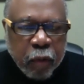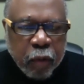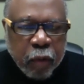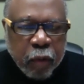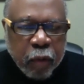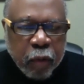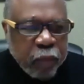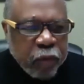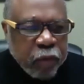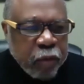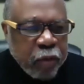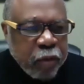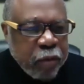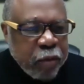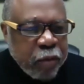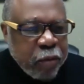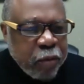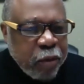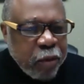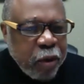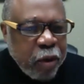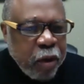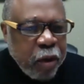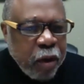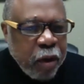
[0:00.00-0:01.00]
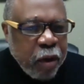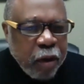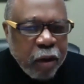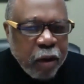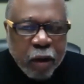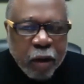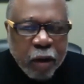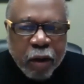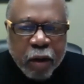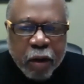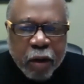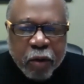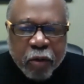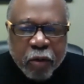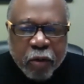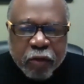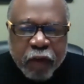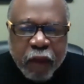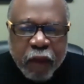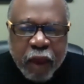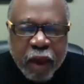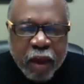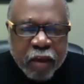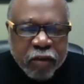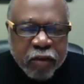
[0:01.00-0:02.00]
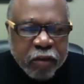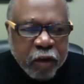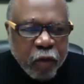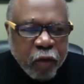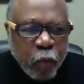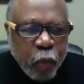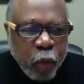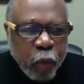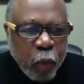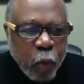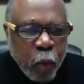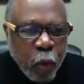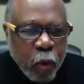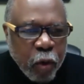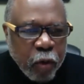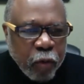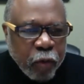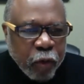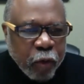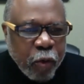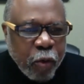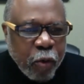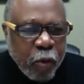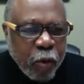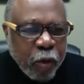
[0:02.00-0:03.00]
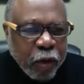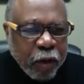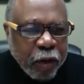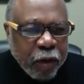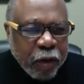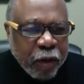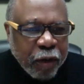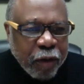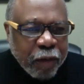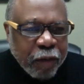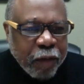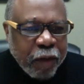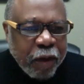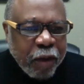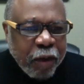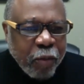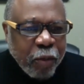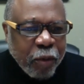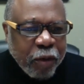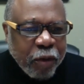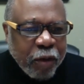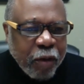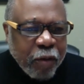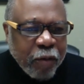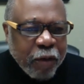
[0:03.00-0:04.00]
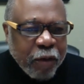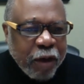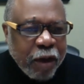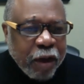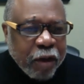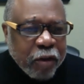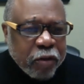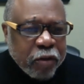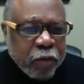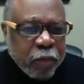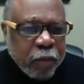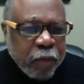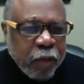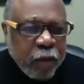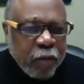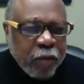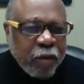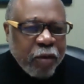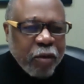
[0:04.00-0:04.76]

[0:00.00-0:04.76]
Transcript: Brother Abdul understands that if we weren't recording, he would go nuts,